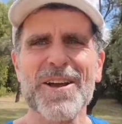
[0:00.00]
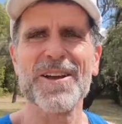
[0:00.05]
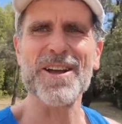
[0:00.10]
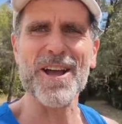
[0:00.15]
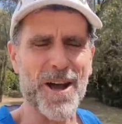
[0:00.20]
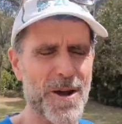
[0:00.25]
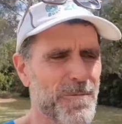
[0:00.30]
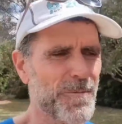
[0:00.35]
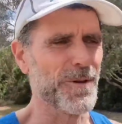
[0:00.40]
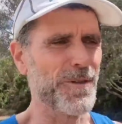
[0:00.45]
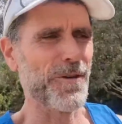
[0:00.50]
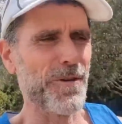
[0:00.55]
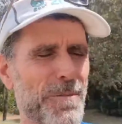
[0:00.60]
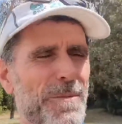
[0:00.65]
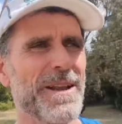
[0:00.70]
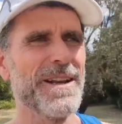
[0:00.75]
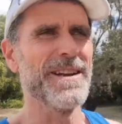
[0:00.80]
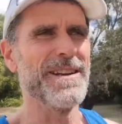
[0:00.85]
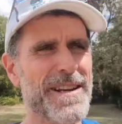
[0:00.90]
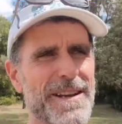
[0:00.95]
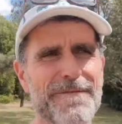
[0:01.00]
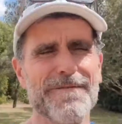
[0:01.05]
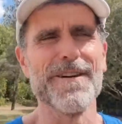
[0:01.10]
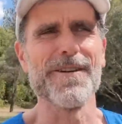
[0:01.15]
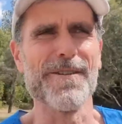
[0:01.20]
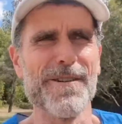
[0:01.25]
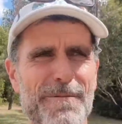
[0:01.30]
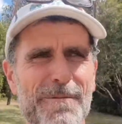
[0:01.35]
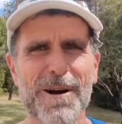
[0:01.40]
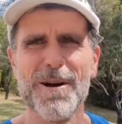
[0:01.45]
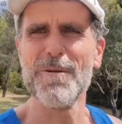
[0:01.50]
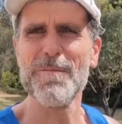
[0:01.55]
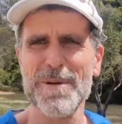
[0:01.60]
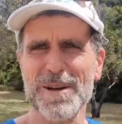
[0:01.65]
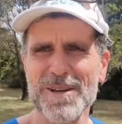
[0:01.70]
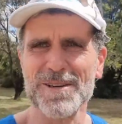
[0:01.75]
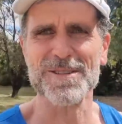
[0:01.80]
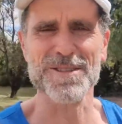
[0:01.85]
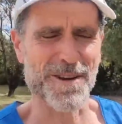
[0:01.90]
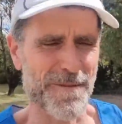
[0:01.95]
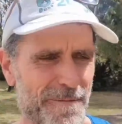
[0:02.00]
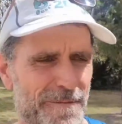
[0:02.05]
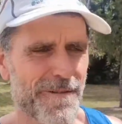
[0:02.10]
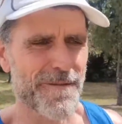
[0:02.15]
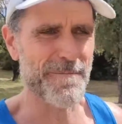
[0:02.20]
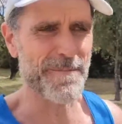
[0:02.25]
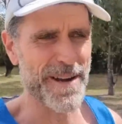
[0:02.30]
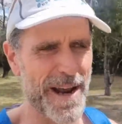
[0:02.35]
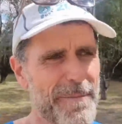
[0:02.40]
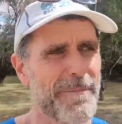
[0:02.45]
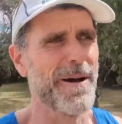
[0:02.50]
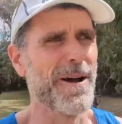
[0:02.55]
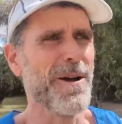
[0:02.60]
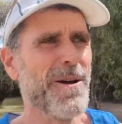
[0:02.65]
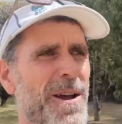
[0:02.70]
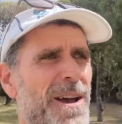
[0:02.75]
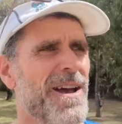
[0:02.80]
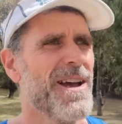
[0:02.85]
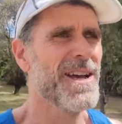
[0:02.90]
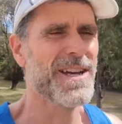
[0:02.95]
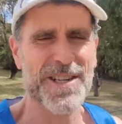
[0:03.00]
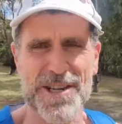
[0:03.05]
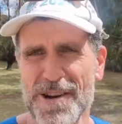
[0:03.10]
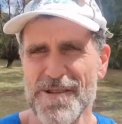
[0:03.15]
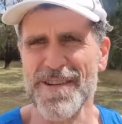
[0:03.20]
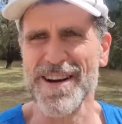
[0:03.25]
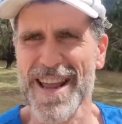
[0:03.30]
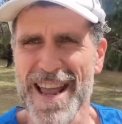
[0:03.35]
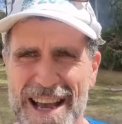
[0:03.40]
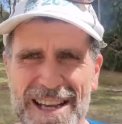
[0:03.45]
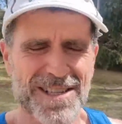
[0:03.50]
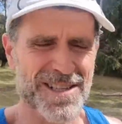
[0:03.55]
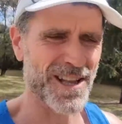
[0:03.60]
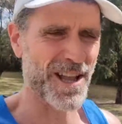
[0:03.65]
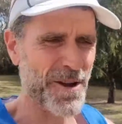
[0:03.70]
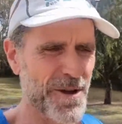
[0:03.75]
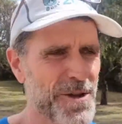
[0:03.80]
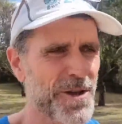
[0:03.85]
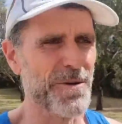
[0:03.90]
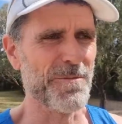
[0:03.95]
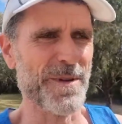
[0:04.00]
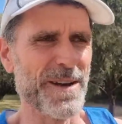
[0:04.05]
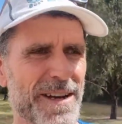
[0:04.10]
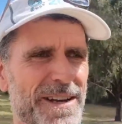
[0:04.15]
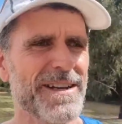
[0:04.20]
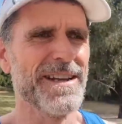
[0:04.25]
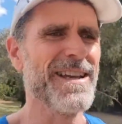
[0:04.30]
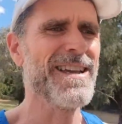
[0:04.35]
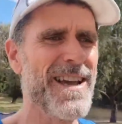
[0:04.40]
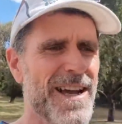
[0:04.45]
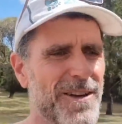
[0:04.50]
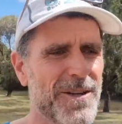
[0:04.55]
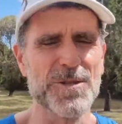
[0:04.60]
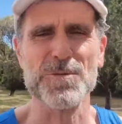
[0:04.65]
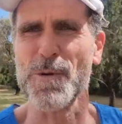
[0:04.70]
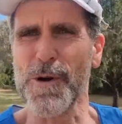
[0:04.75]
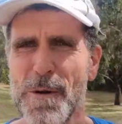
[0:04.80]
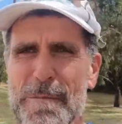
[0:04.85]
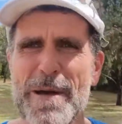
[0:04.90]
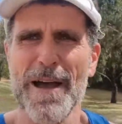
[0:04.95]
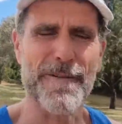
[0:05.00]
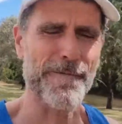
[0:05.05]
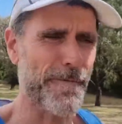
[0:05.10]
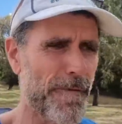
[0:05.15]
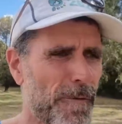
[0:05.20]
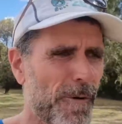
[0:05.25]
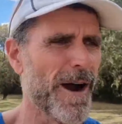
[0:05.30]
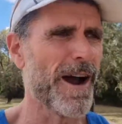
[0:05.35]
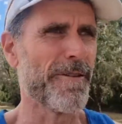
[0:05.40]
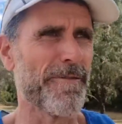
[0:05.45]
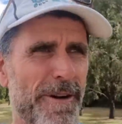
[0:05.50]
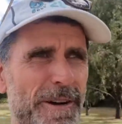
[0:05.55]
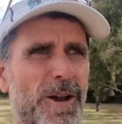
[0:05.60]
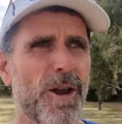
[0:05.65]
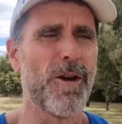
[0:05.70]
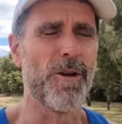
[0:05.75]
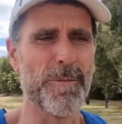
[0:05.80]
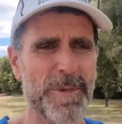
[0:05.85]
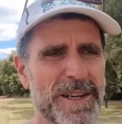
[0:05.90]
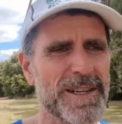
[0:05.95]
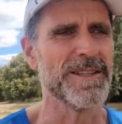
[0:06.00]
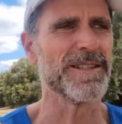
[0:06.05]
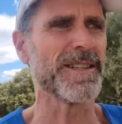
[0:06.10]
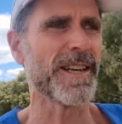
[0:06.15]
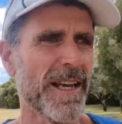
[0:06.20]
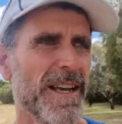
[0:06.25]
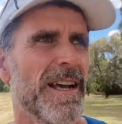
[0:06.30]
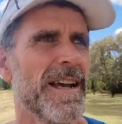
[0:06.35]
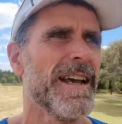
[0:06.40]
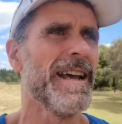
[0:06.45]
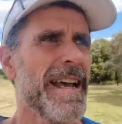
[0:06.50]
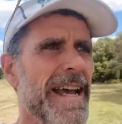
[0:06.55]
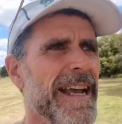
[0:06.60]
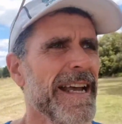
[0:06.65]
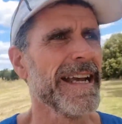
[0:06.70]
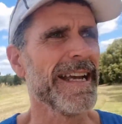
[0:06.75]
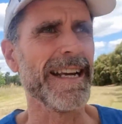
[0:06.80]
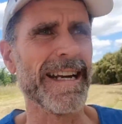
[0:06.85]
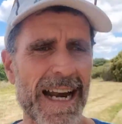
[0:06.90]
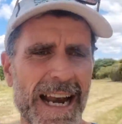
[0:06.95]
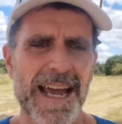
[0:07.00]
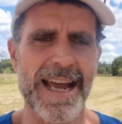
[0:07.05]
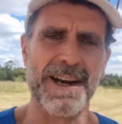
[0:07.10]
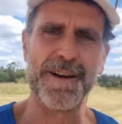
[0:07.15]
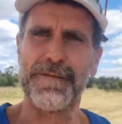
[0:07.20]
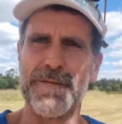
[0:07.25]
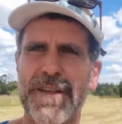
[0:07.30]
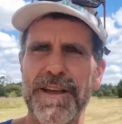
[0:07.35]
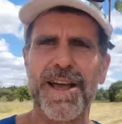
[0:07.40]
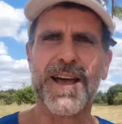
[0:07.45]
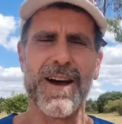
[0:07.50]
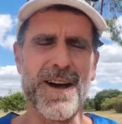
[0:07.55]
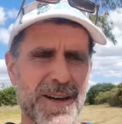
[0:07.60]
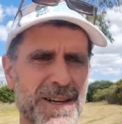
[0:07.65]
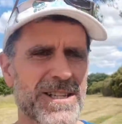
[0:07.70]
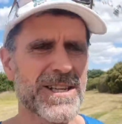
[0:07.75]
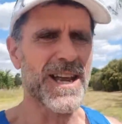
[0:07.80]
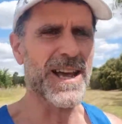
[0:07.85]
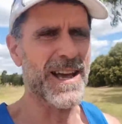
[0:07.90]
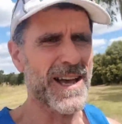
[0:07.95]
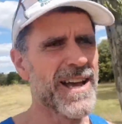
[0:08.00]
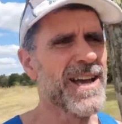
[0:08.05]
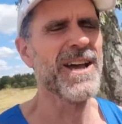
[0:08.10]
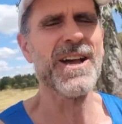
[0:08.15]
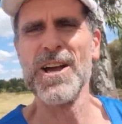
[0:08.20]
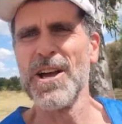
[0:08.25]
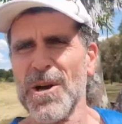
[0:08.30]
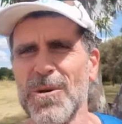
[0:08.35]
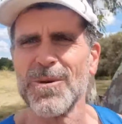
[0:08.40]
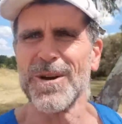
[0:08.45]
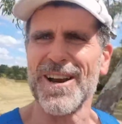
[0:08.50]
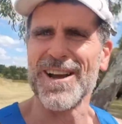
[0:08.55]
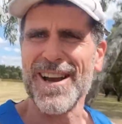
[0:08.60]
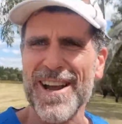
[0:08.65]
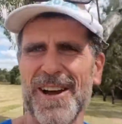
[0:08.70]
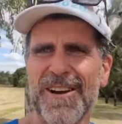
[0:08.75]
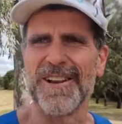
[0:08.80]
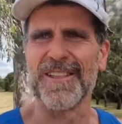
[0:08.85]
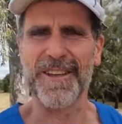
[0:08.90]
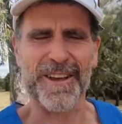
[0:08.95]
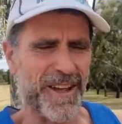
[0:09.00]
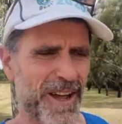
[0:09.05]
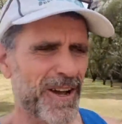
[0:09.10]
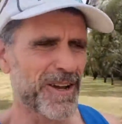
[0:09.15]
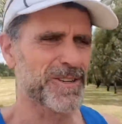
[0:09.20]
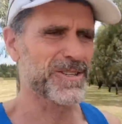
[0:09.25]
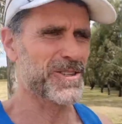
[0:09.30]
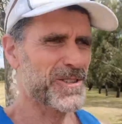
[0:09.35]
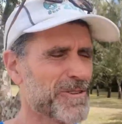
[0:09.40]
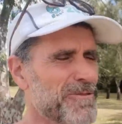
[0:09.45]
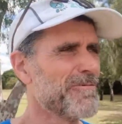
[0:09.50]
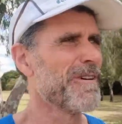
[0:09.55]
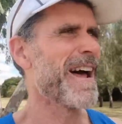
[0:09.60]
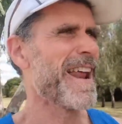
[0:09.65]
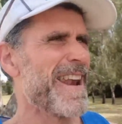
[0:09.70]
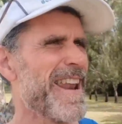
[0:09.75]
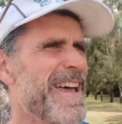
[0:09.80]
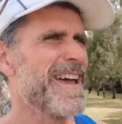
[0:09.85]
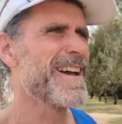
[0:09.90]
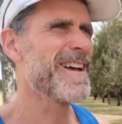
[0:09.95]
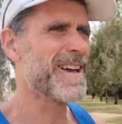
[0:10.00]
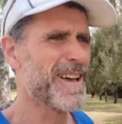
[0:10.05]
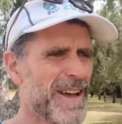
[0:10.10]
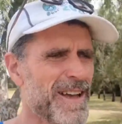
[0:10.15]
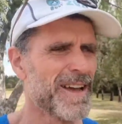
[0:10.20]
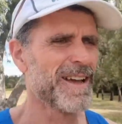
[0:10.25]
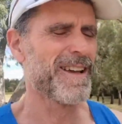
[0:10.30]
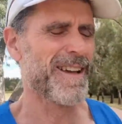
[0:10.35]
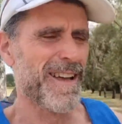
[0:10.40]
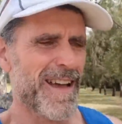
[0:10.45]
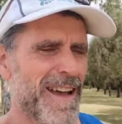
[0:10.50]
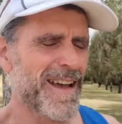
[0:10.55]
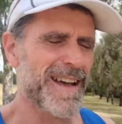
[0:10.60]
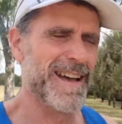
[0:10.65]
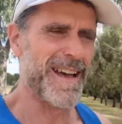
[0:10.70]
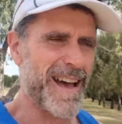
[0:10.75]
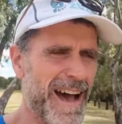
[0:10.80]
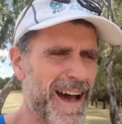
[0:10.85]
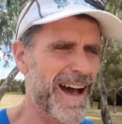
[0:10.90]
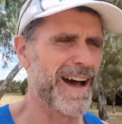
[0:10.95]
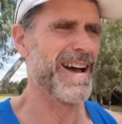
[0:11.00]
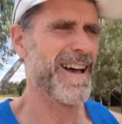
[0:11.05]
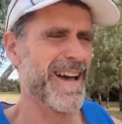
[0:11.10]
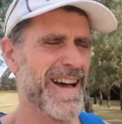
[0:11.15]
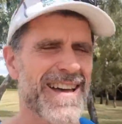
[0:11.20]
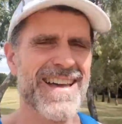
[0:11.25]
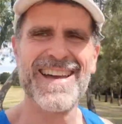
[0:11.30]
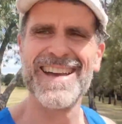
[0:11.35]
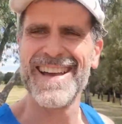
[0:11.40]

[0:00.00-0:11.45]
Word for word: I don't cope with humidity very well because I'm from Dubbo, generally has low humidity because we're about 400 kilometres inland of the coast. When I go to the coast to run, uh,